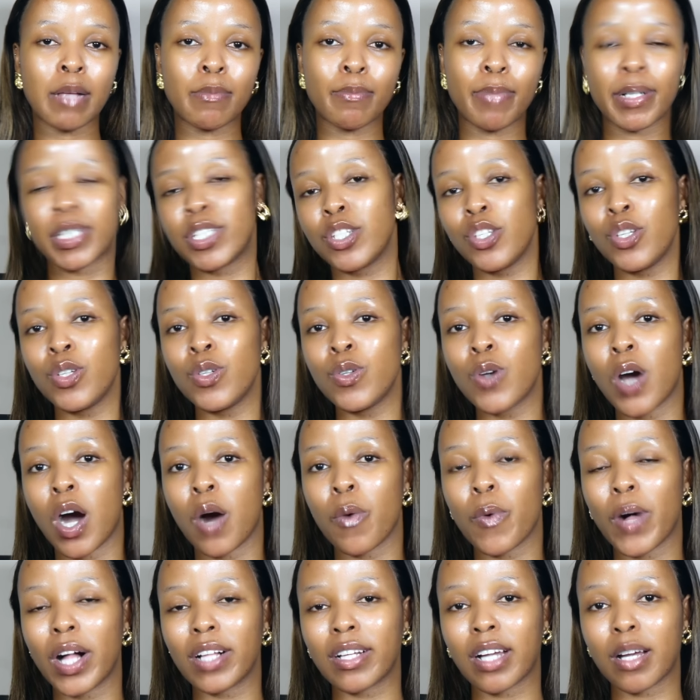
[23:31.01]
but you
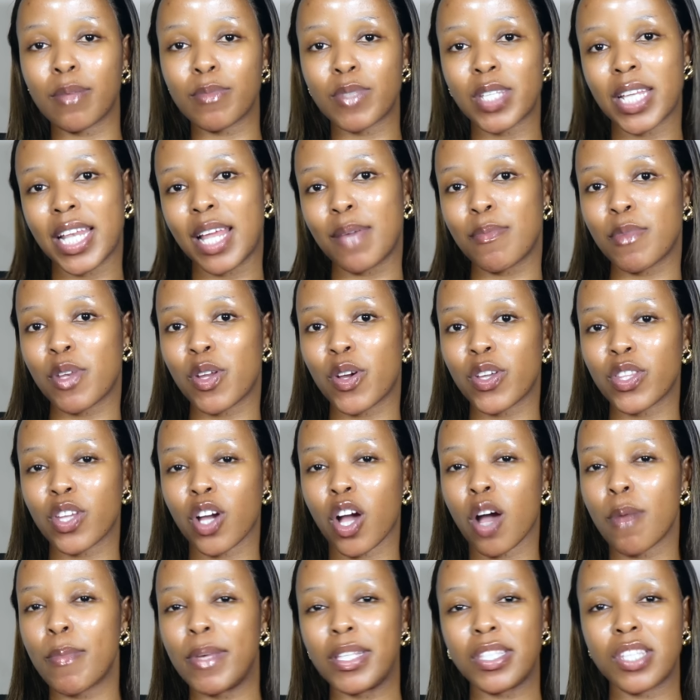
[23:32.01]
are welcome to let me know in the
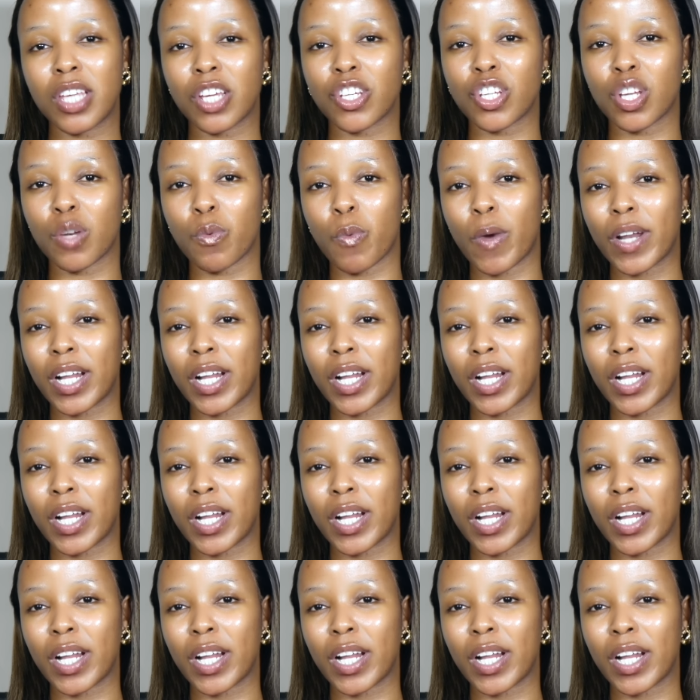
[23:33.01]
comment section